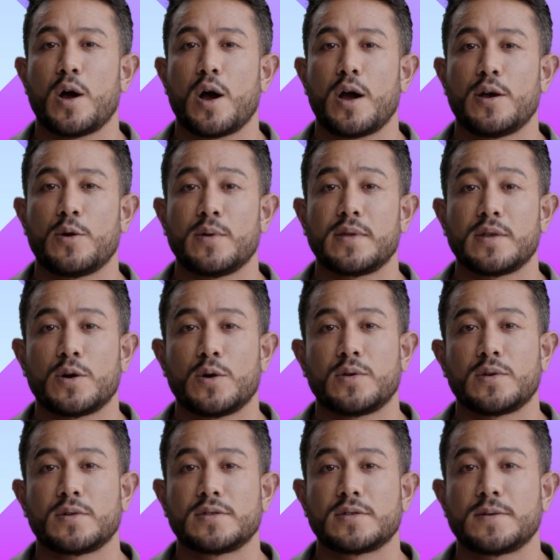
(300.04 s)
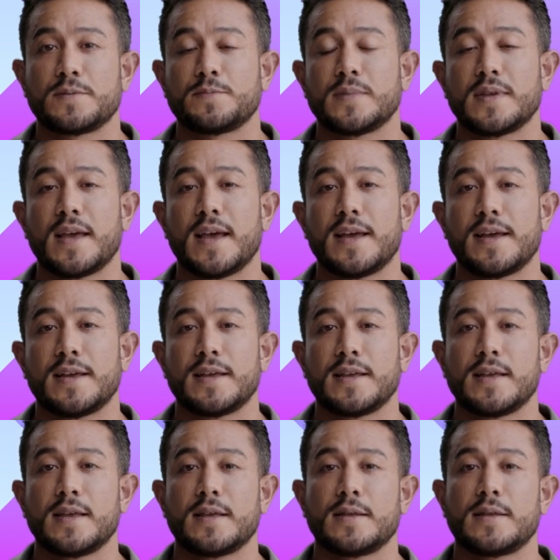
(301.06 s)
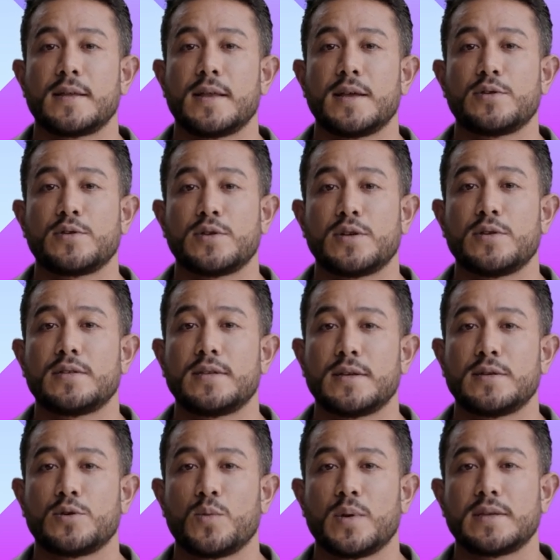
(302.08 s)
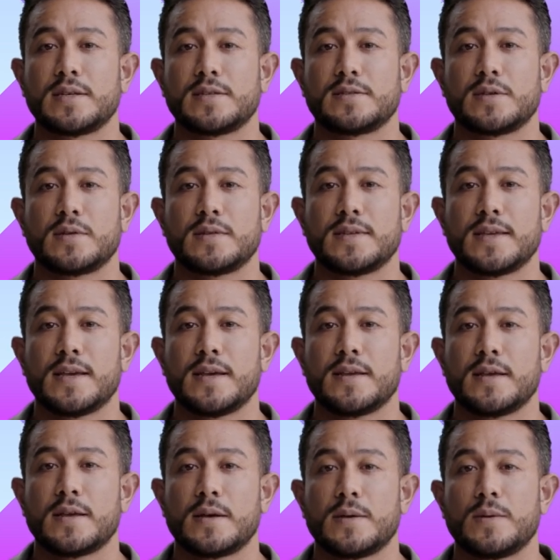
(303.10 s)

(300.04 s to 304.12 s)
autoencoders, VAE, introduced in 2013,